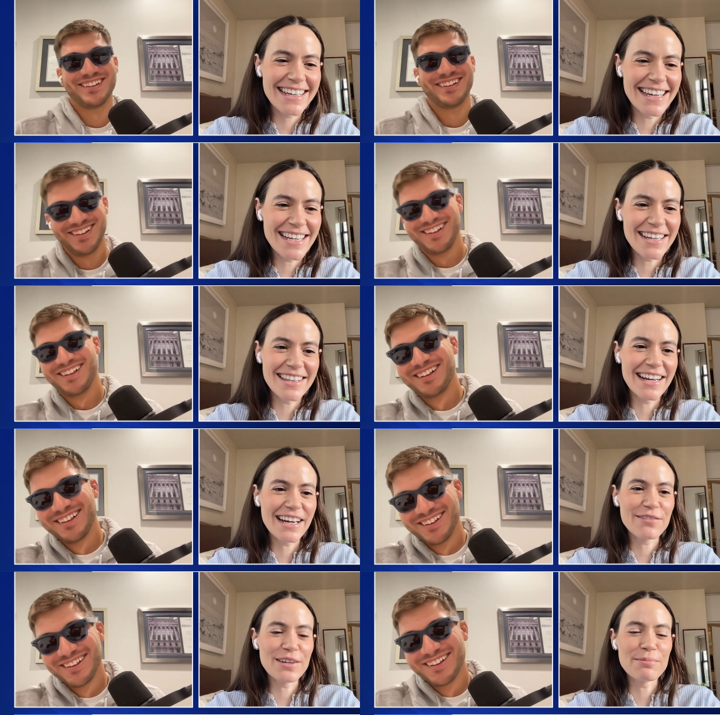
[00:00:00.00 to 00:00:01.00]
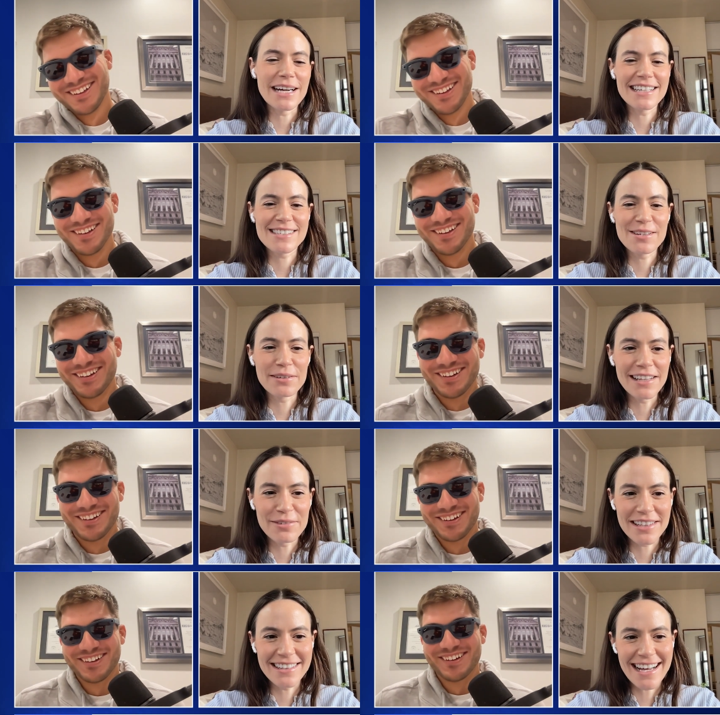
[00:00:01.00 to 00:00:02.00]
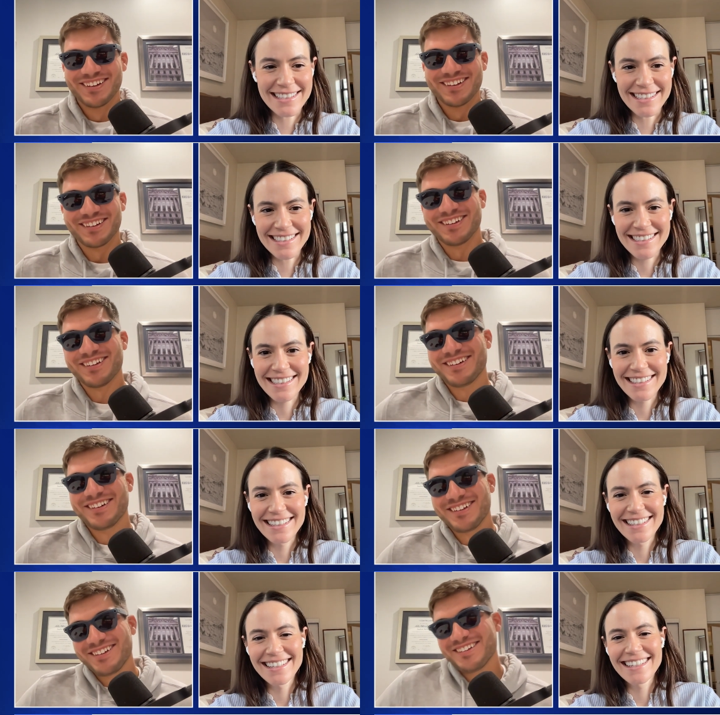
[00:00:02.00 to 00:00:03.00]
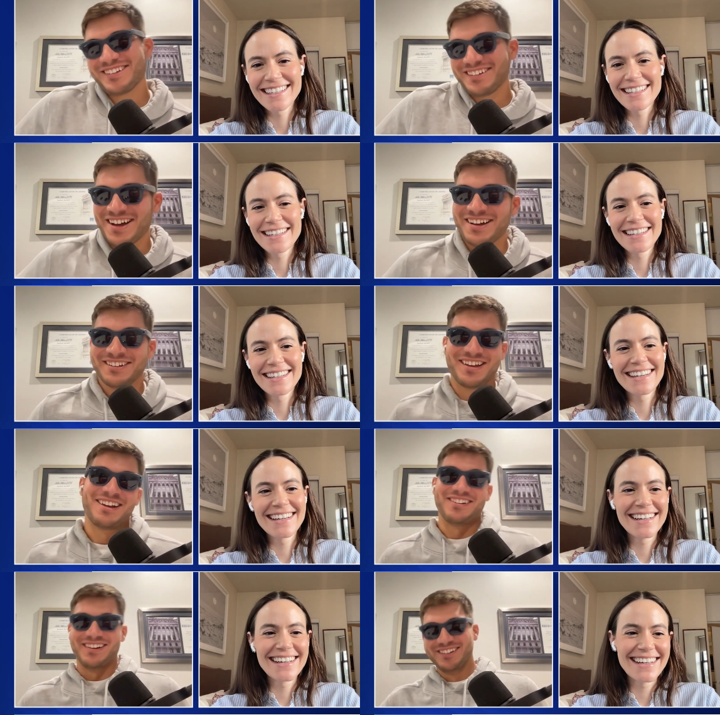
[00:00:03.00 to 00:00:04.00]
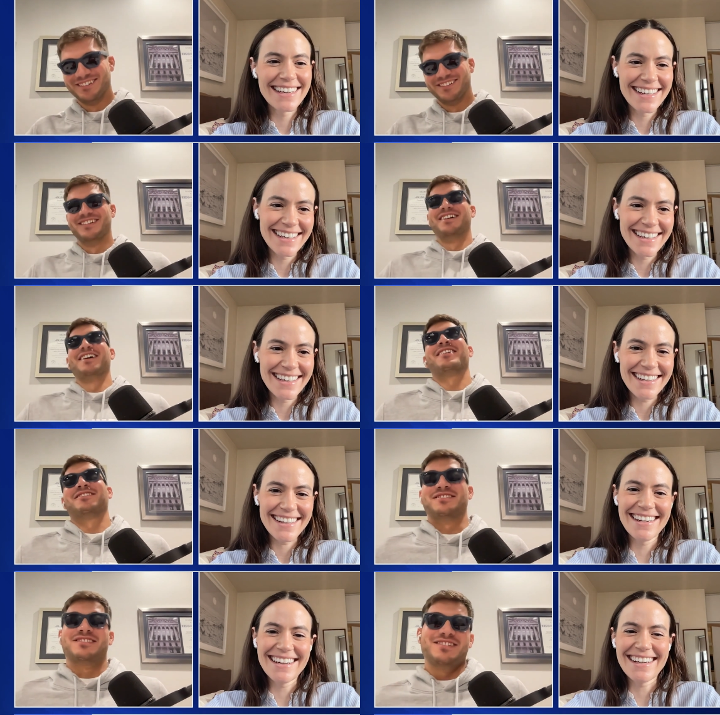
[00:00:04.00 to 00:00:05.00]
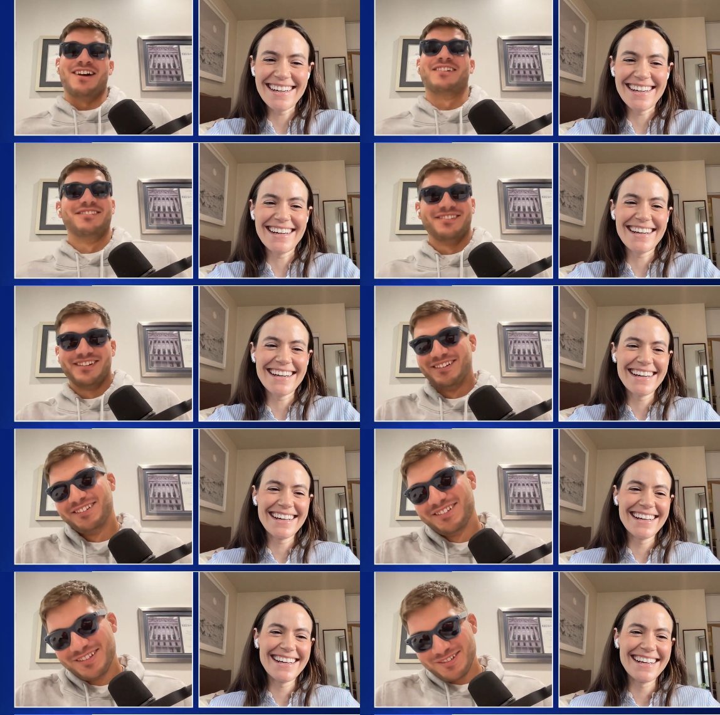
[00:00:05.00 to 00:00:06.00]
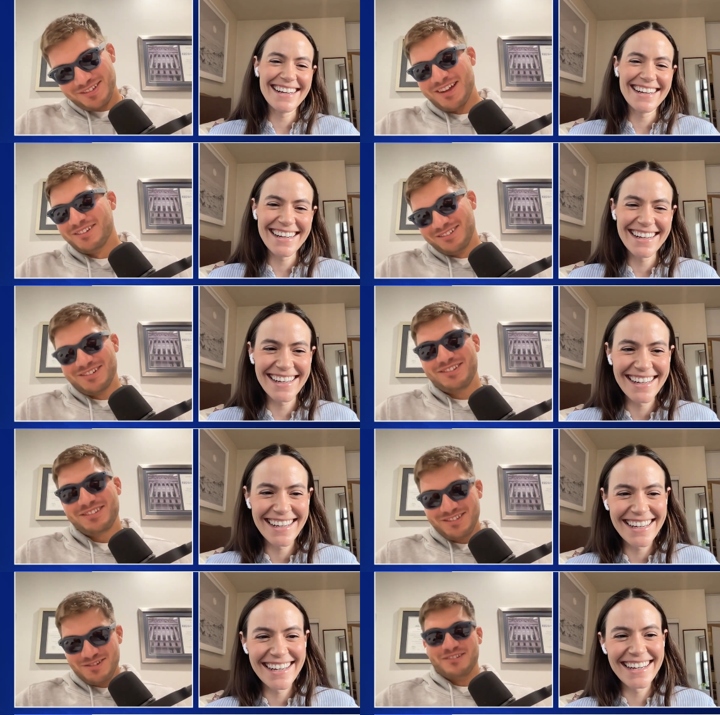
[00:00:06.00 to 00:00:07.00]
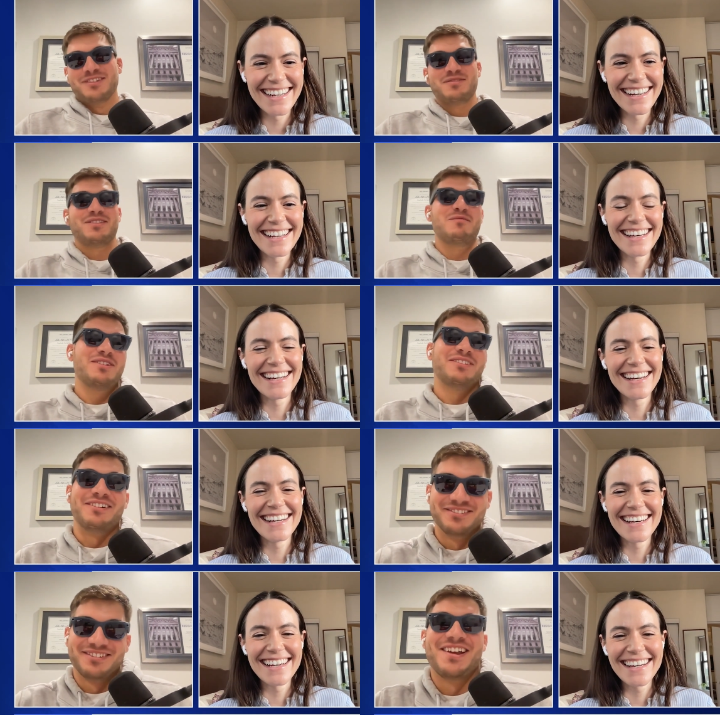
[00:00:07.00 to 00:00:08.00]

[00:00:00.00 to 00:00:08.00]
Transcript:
Speaker 1: can't take the negative feedback. He's too in love with the glasses.
Speaker 2: Yeah, exactly. I'll just yeah. yeah, just you know, leave, leave me alone.